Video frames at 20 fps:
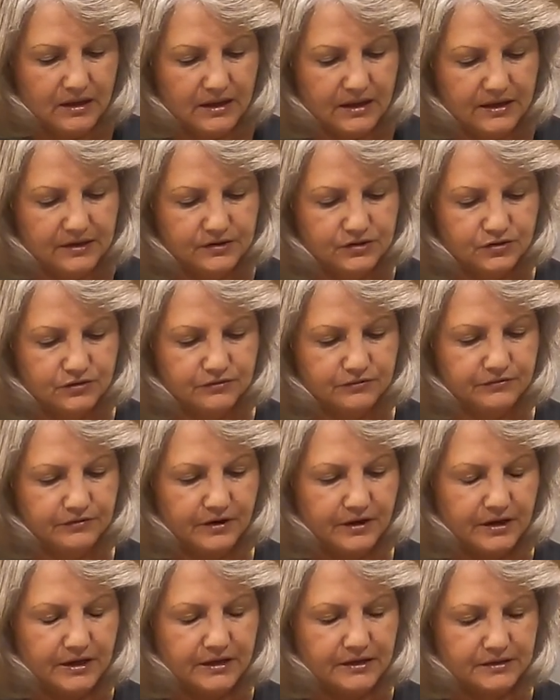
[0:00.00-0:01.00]
and you'll
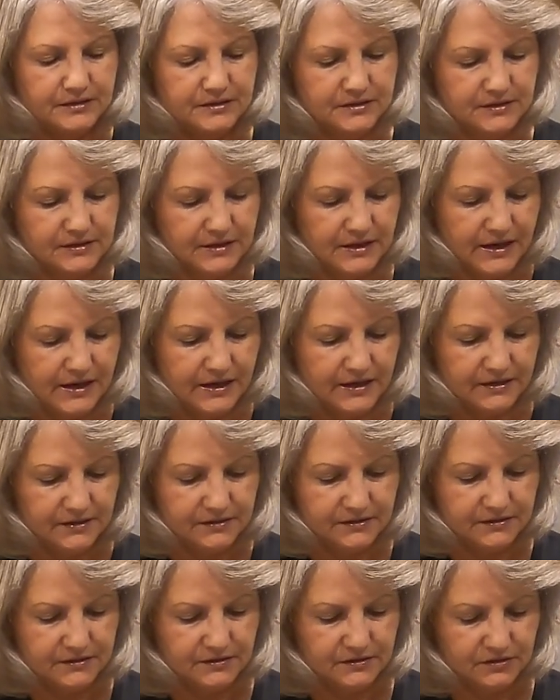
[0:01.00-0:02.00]
find that
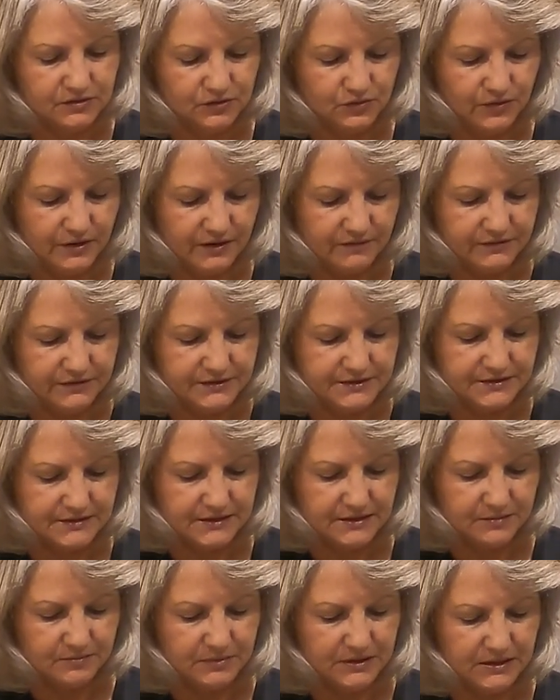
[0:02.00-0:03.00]
you have a
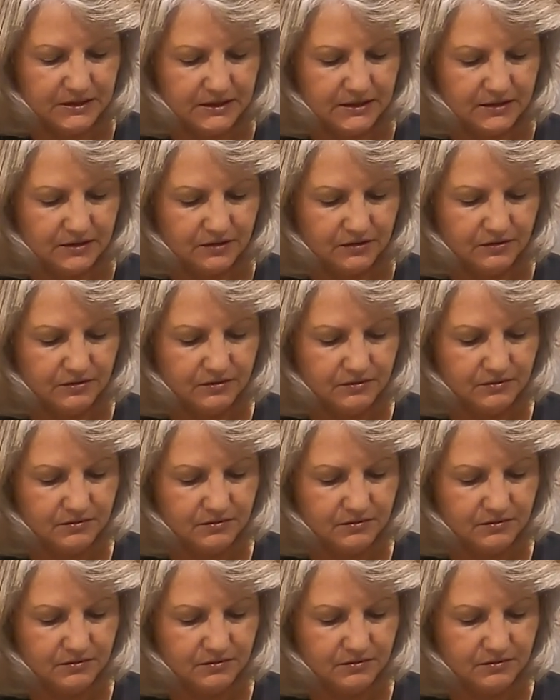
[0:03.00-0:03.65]
seam here